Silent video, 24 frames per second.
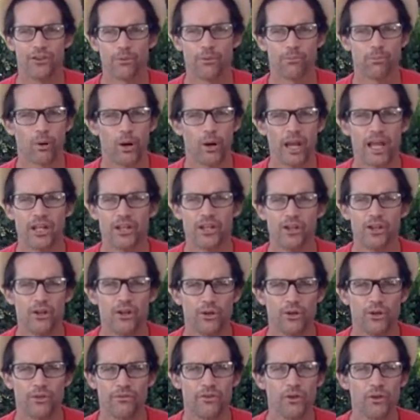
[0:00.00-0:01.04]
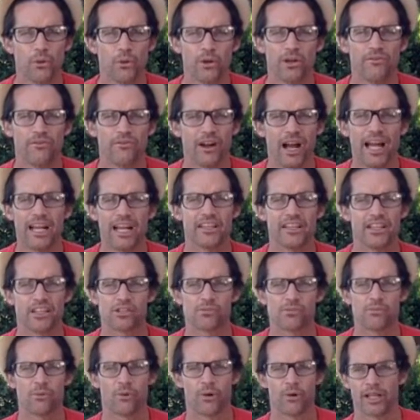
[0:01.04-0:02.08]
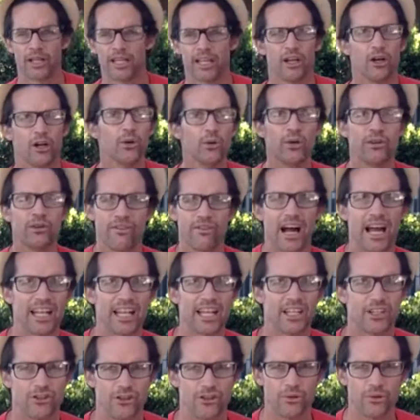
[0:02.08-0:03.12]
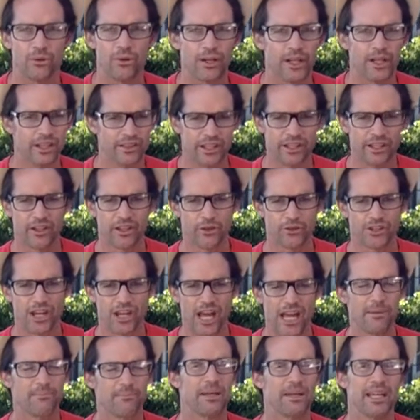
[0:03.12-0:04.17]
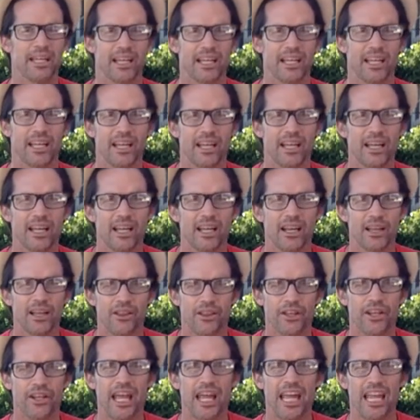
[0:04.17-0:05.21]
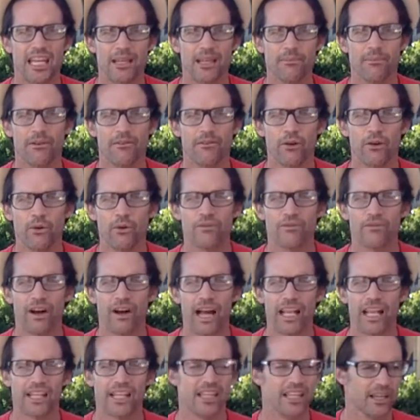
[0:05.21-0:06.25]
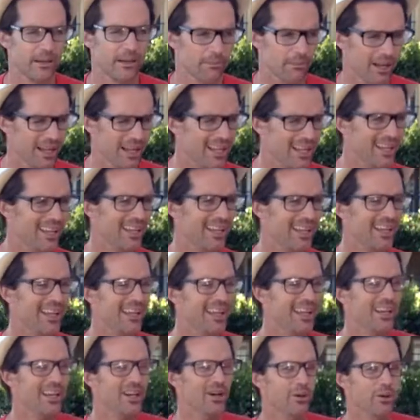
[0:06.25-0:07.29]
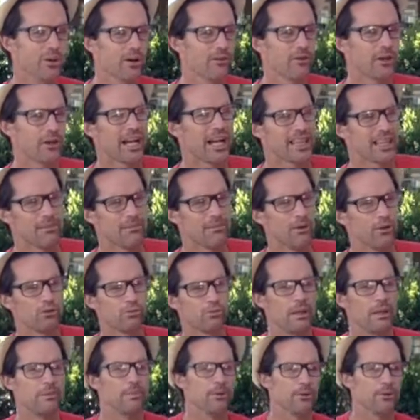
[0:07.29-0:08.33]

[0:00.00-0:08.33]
If you're brand new, if you were invited this morning, who invited you? And then they'll type in the name of who invited them. Whoever got the most people to